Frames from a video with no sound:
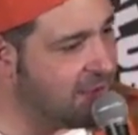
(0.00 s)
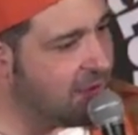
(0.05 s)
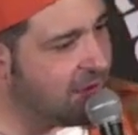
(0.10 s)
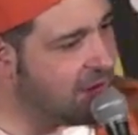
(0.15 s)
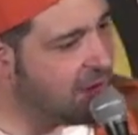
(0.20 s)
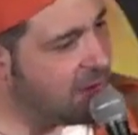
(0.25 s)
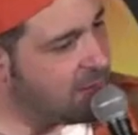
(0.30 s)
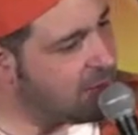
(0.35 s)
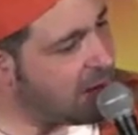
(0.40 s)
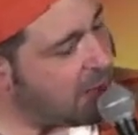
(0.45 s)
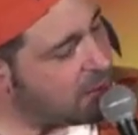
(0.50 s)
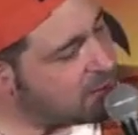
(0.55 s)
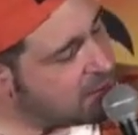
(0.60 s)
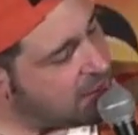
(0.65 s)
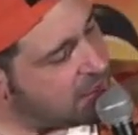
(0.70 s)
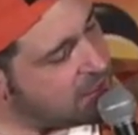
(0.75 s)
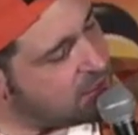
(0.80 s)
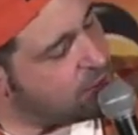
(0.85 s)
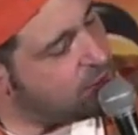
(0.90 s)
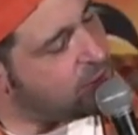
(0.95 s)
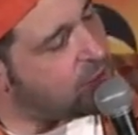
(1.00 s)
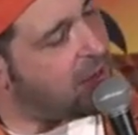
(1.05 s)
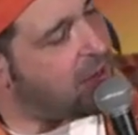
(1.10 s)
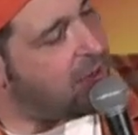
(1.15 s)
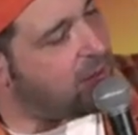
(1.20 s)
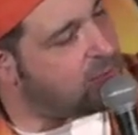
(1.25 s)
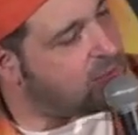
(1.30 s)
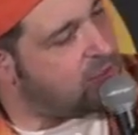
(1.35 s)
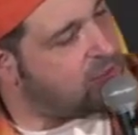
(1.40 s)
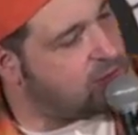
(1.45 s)
And how do they do
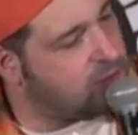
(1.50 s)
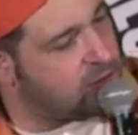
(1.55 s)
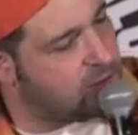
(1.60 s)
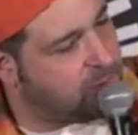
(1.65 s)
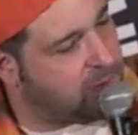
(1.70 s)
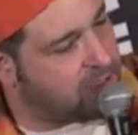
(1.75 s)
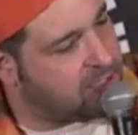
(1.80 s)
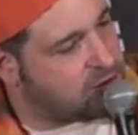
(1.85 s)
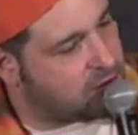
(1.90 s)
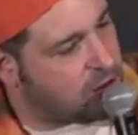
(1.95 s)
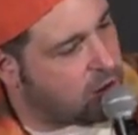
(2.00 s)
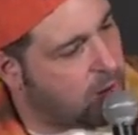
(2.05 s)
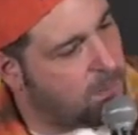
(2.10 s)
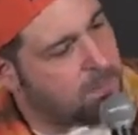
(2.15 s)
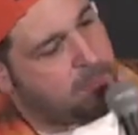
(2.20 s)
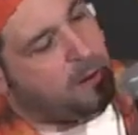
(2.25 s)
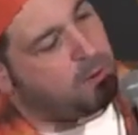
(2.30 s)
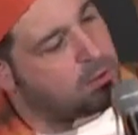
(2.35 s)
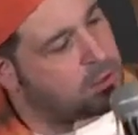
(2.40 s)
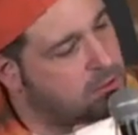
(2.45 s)
that? Would they just pinch it up and go?